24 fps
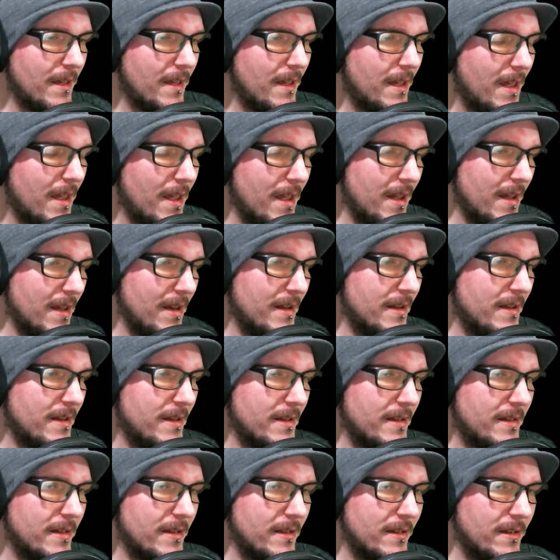
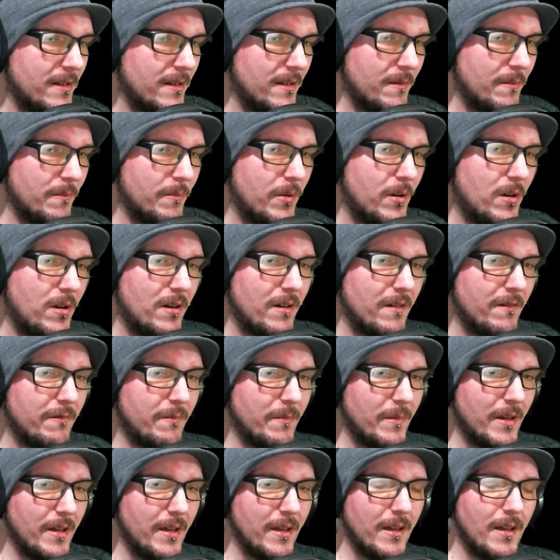And part
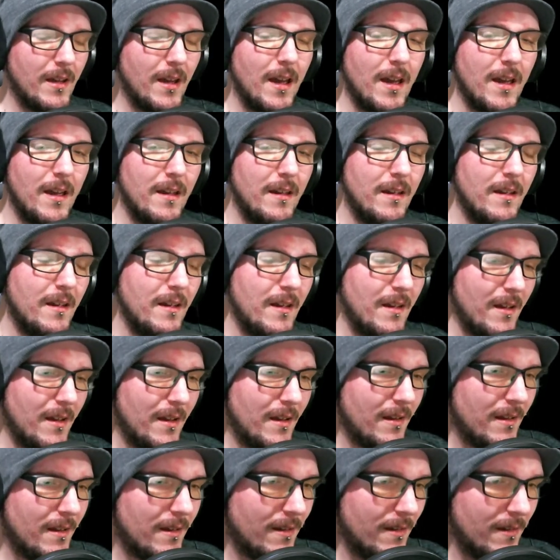of I
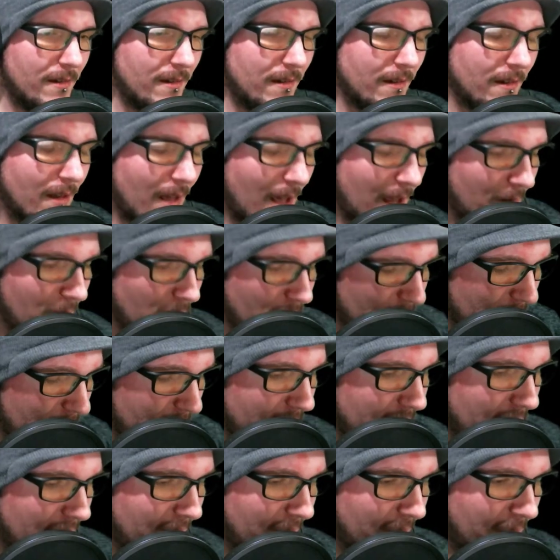
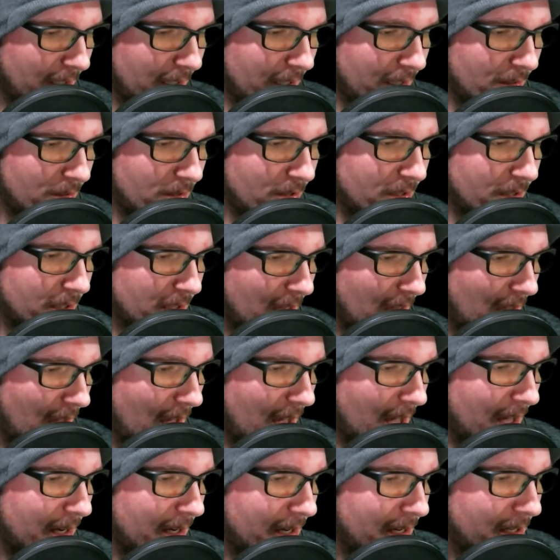recently just
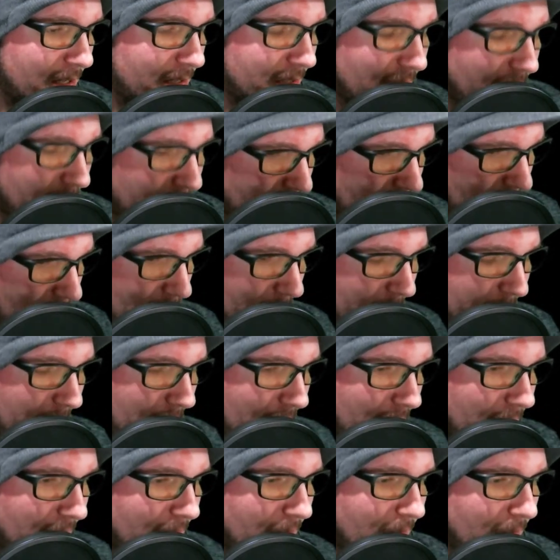got into
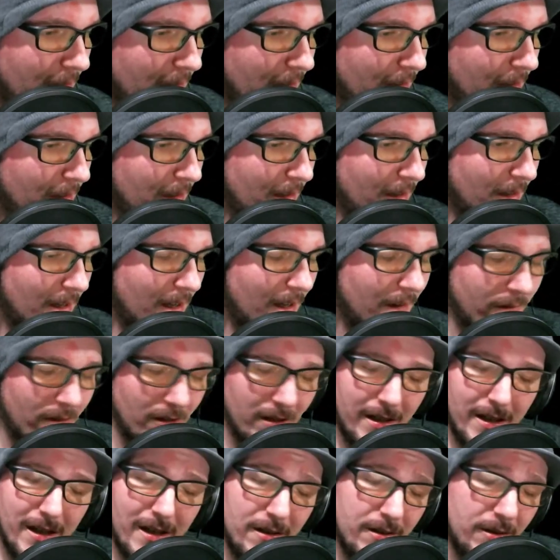therapy. I've
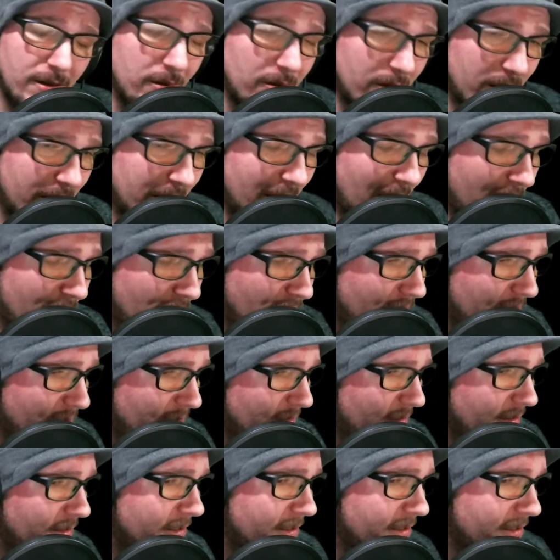only had 2
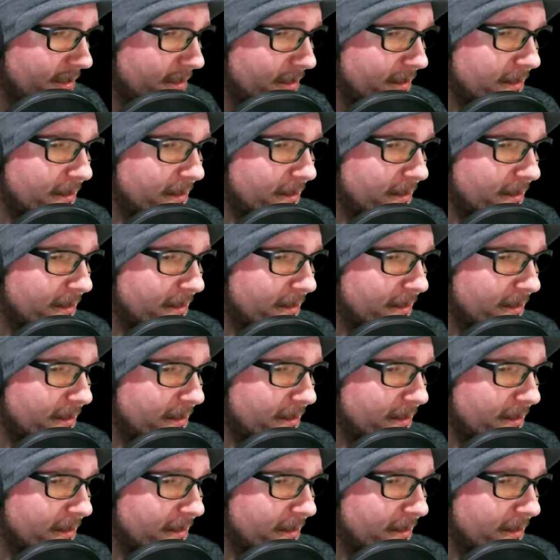sessions,